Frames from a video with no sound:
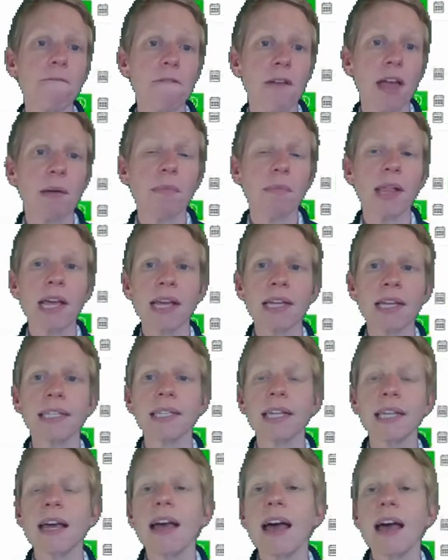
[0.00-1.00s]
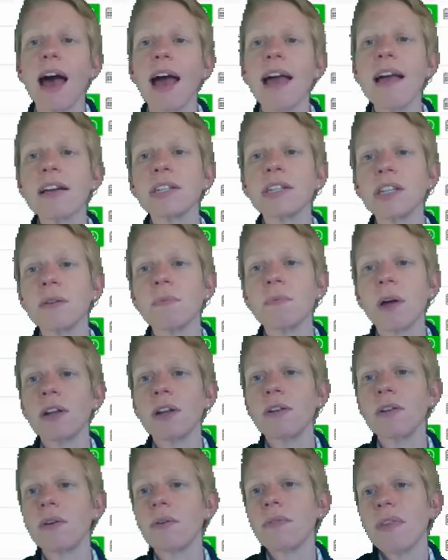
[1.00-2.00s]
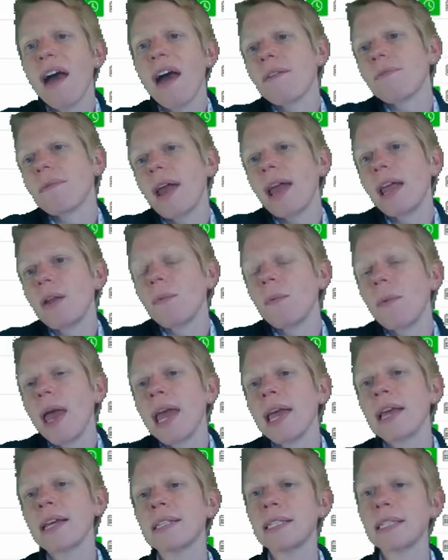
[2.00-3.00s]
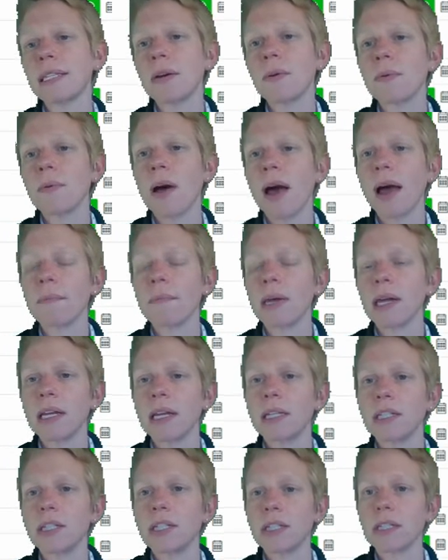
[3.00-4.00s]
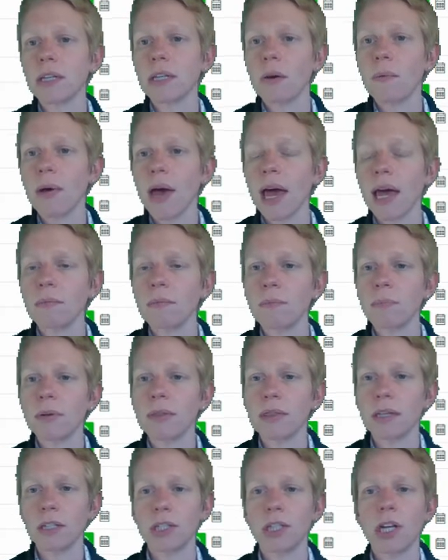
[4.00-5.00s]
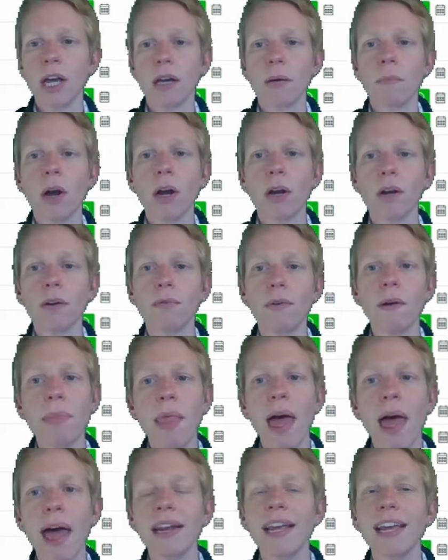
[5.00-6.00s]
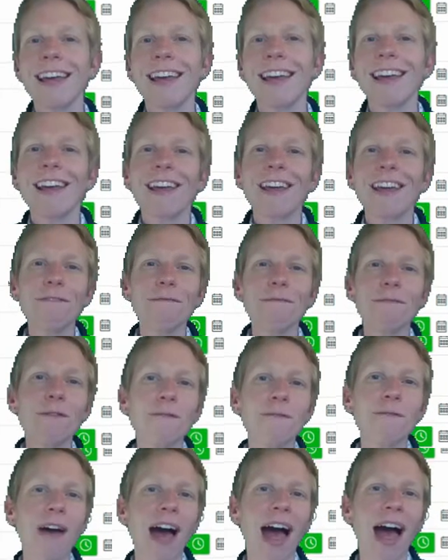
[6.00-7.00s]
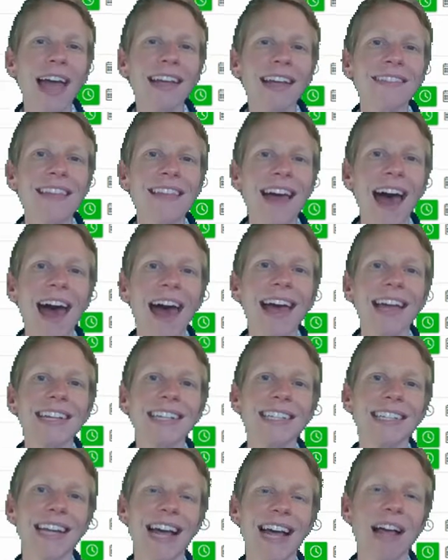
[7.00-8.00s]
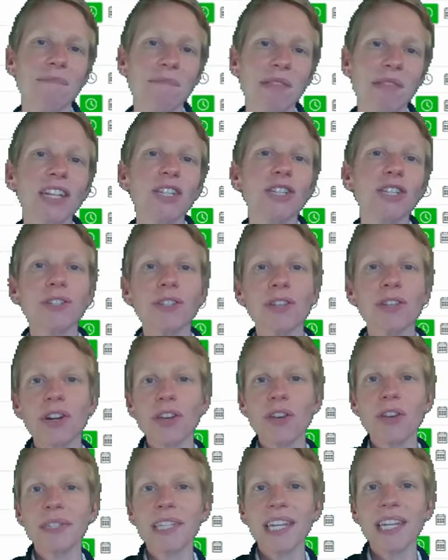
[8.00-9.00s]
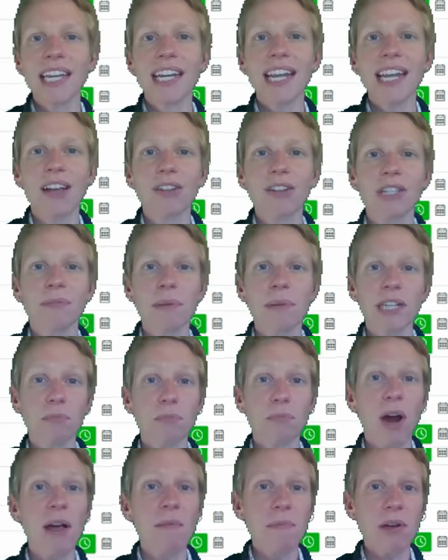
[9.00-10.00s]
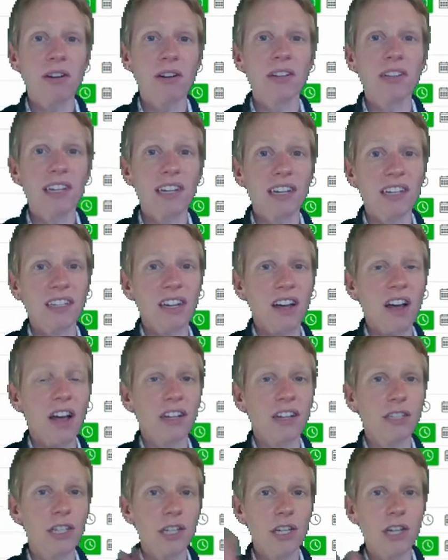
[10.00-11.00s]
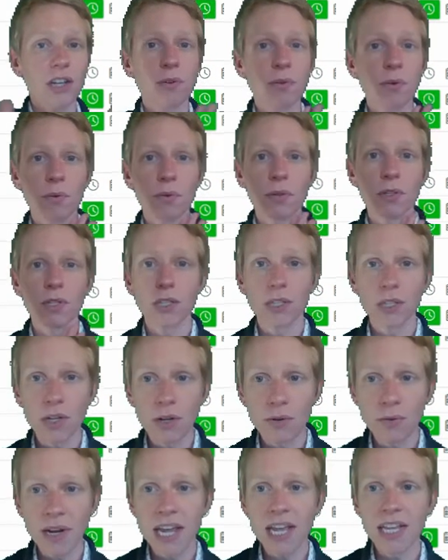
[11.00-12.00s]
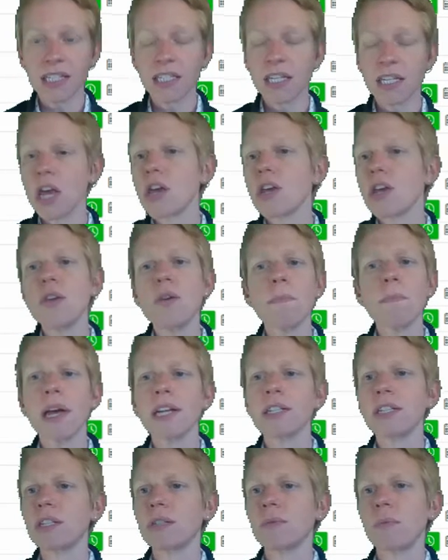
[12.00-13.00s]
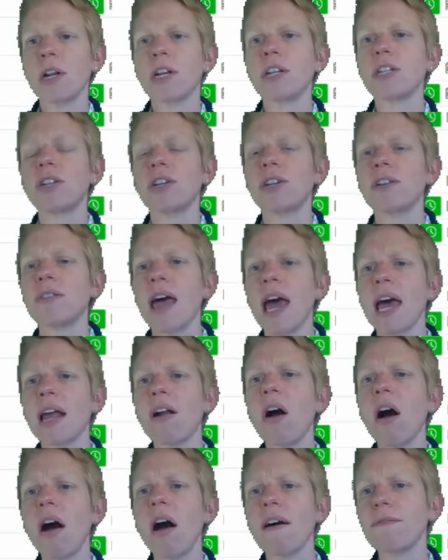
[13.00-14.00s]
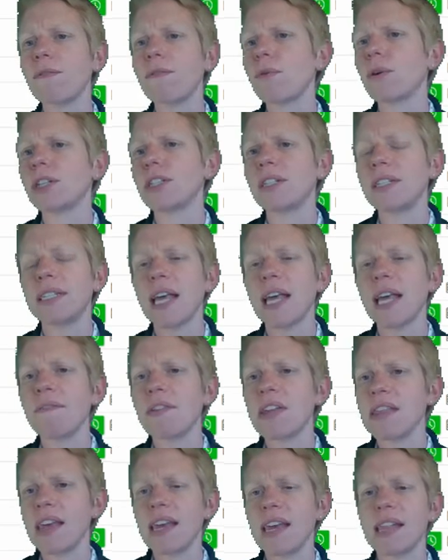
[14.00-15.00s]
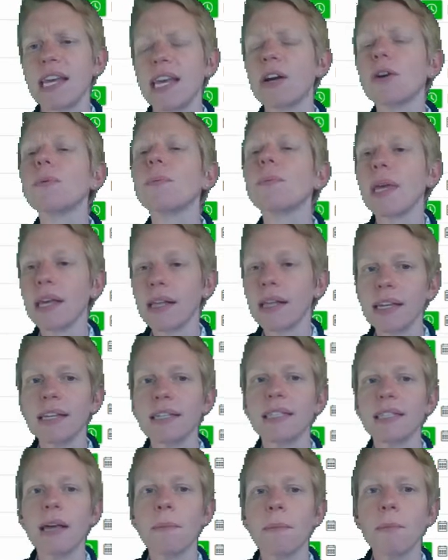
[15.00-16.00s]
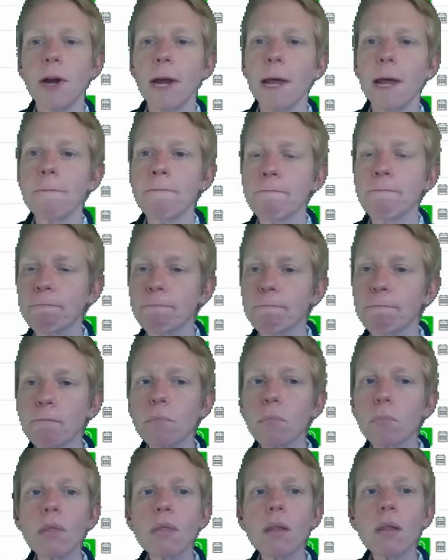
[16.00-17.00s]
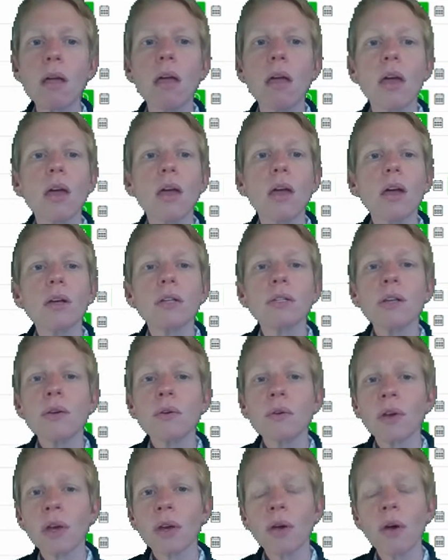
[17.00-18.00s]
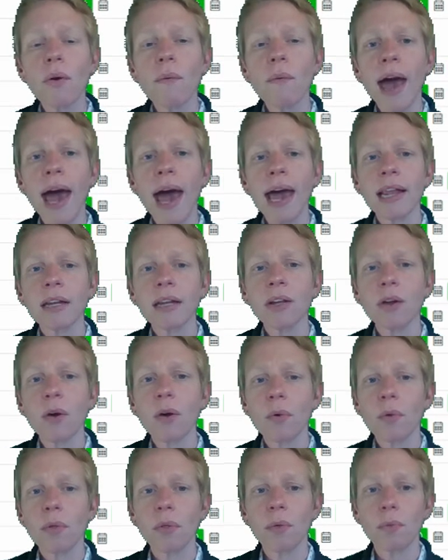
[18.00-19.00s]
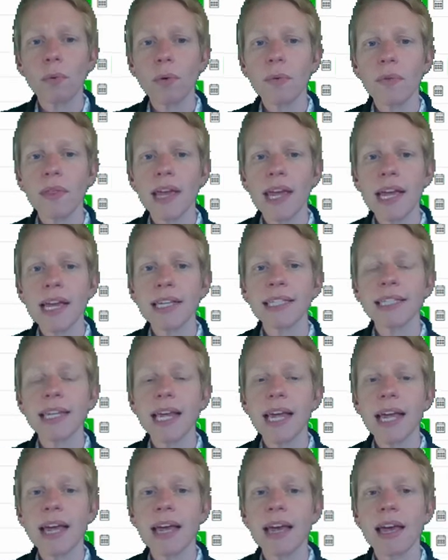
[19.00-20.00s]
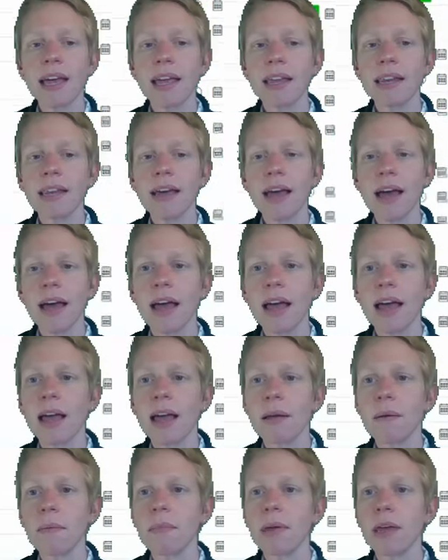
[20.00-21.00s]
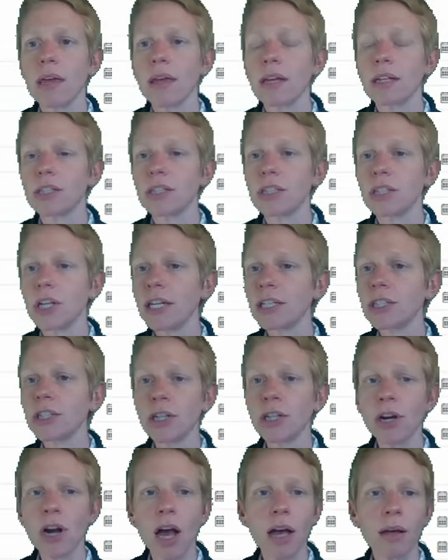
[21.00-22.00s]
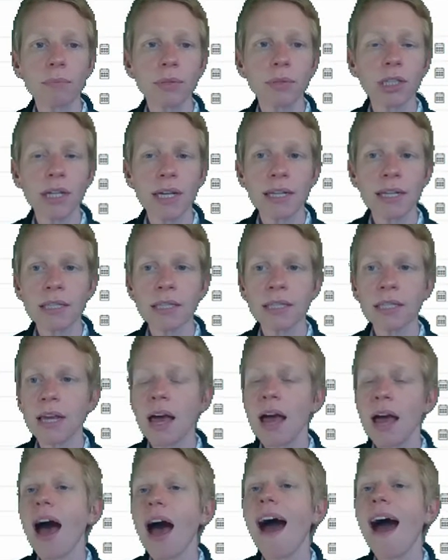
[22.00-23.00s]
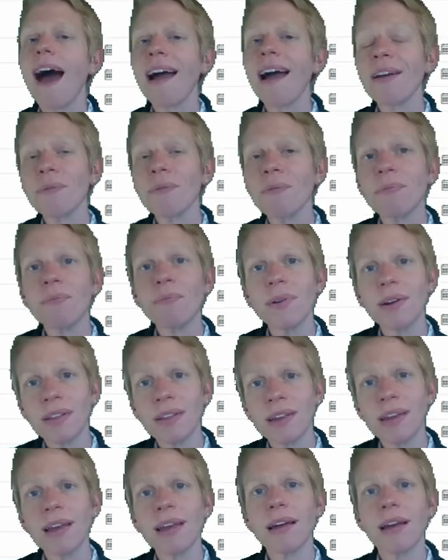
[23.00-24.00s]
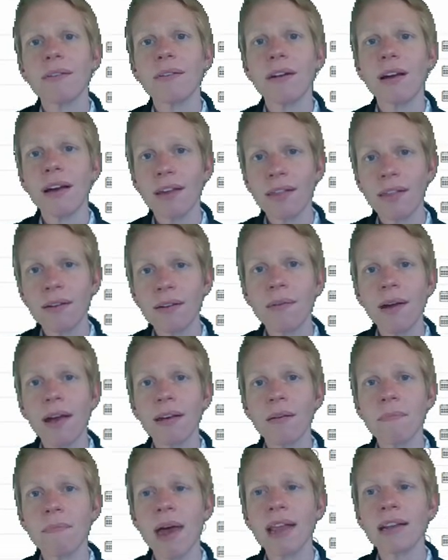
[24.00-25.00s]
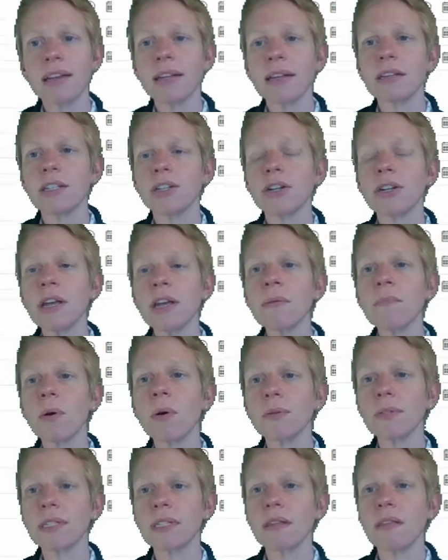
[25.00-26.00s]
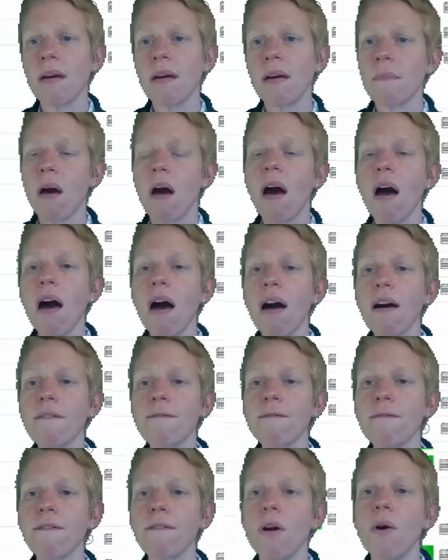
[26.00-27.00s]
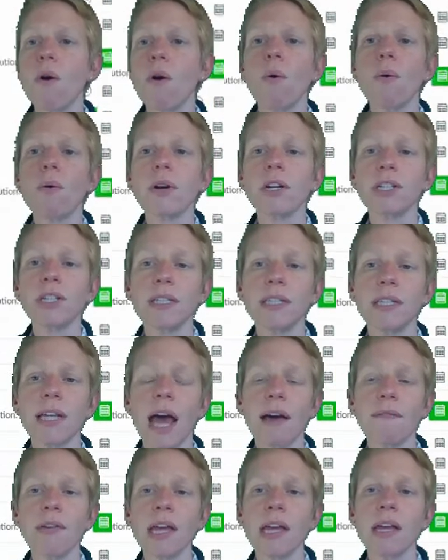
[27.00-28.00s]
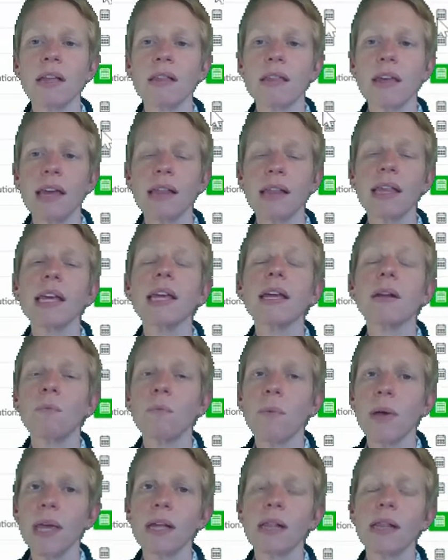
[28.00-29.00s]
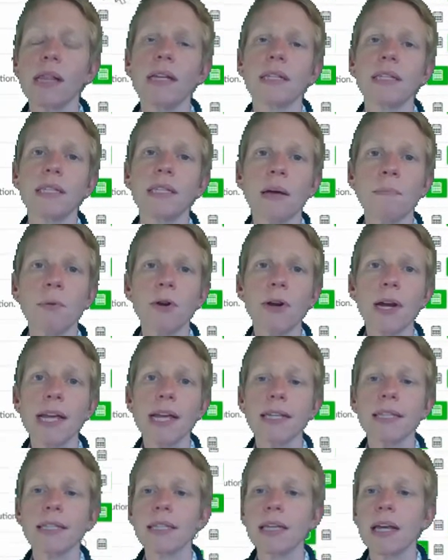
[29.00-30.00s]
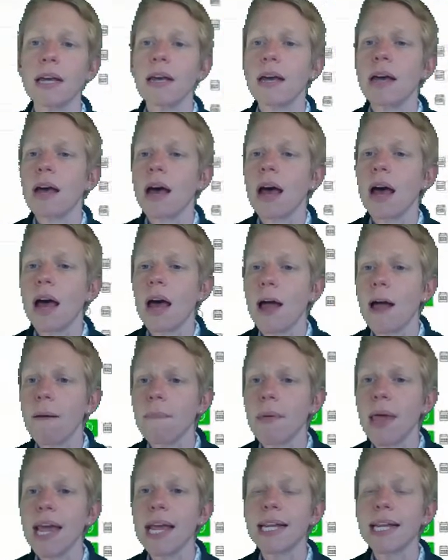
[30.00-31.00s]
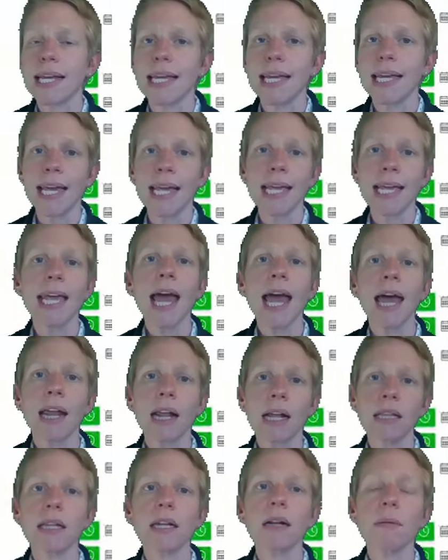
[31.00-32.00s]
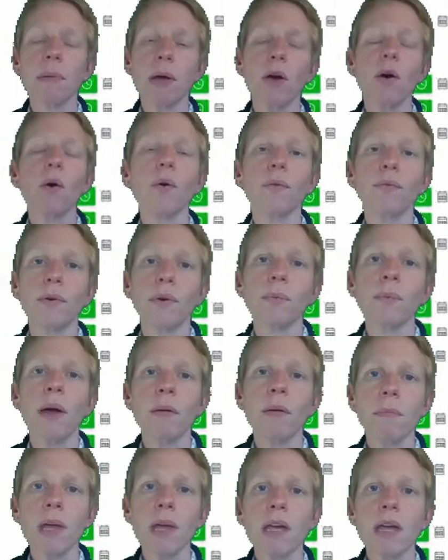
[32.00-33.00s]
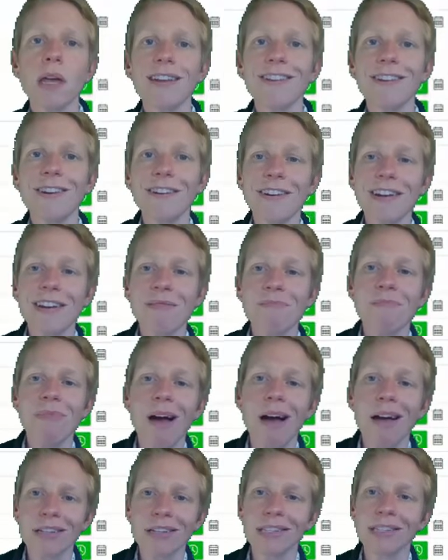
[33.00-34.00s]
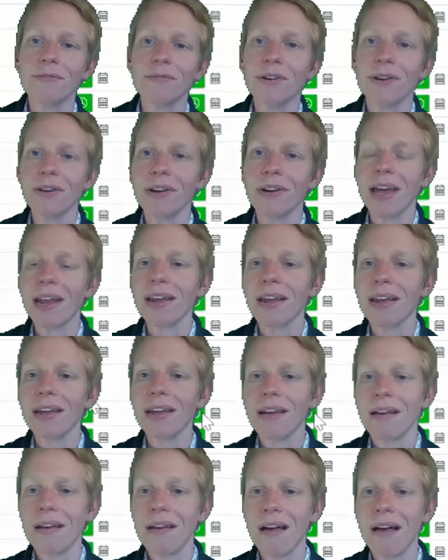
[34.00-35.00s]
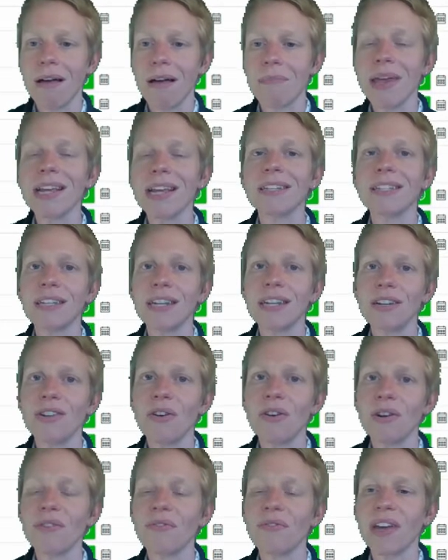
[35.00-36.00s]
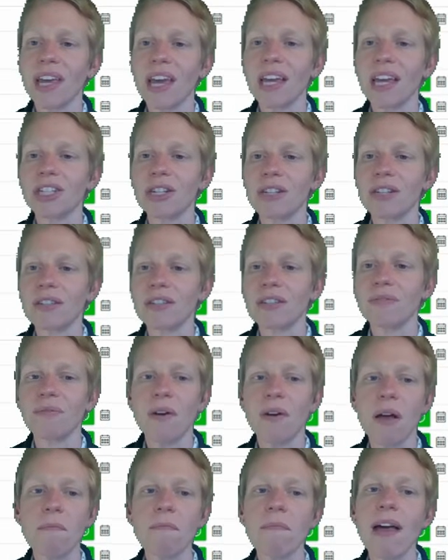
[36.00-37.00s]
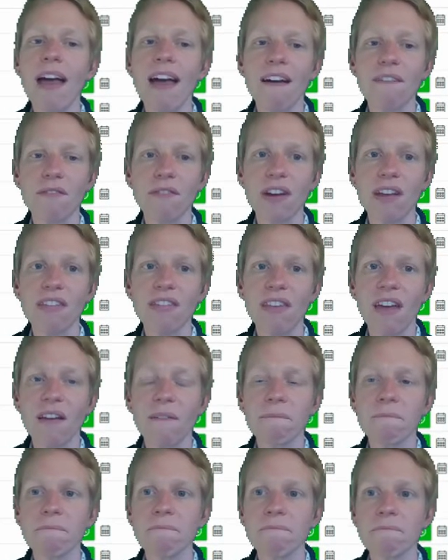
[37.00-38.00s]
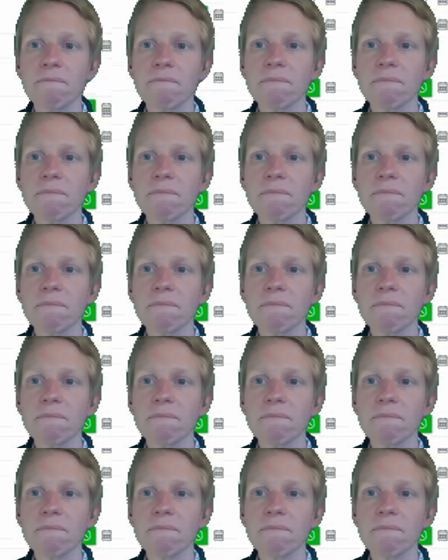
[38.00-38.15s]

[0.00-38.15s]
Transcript: families, I actually want to know that right away. So I'm going to just go ahead and put the check mark from that. If you find that teachers are using announcements primarily to talk to students, you might just want to turn that off or just have a daily or weekly summary. So you can go ahead and go through these and change your options. I really highly recommend turning most of them off or just having daily and weekly summaries. It can get a little bit overwhelming in your inbox if you're getting instant notifications from everything.